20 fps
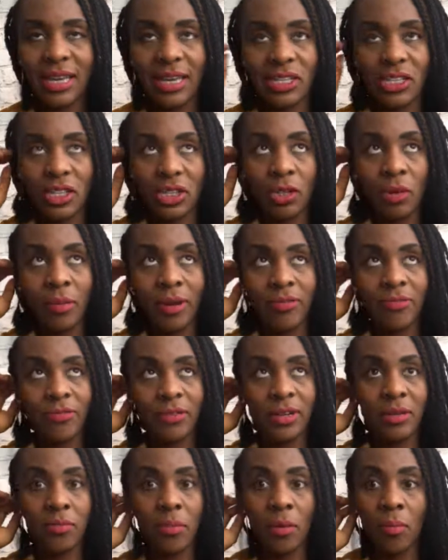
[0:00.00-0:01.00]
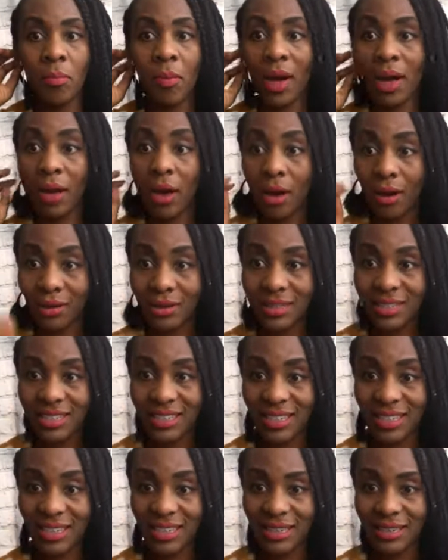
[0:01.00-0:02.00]
actually, not my friend, but my
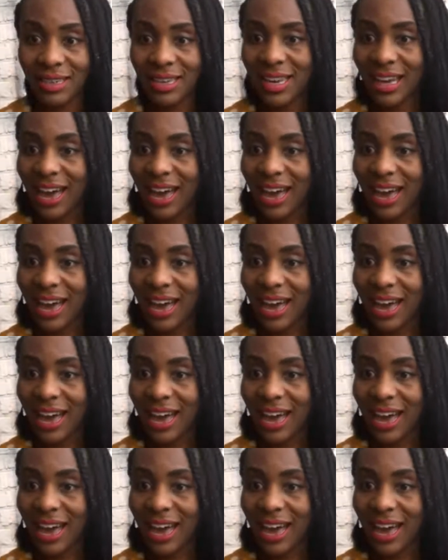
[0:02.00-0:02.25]
auntie